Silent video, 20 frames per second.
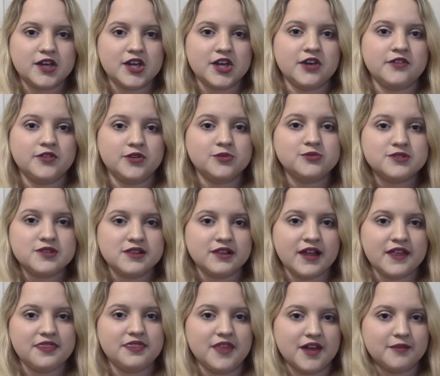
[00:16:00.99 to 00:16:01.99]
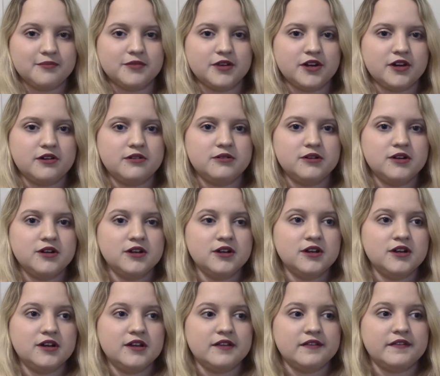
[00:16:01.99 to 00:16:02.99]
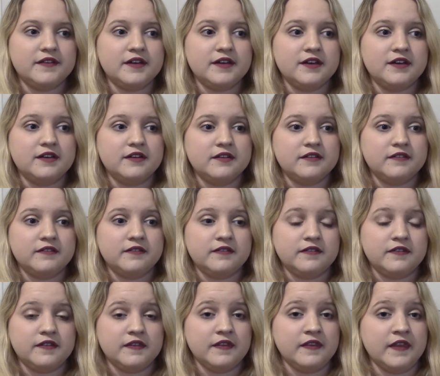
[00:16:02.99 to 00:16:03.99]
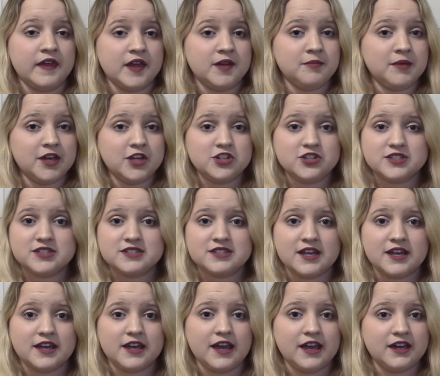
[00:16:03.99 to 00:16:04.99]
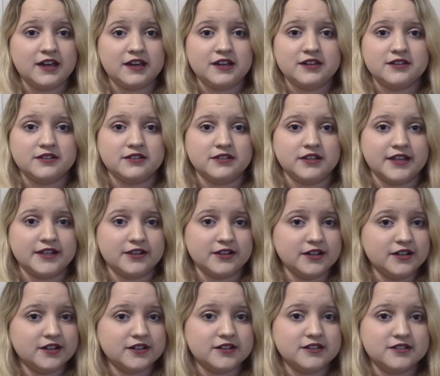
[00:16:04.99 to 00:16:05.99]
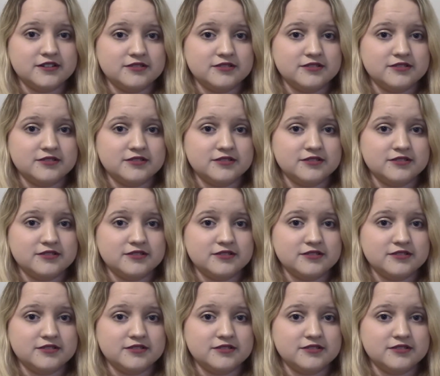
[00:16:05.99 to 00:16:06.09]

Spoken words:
If you let them know, then they may just say, hey, like, look,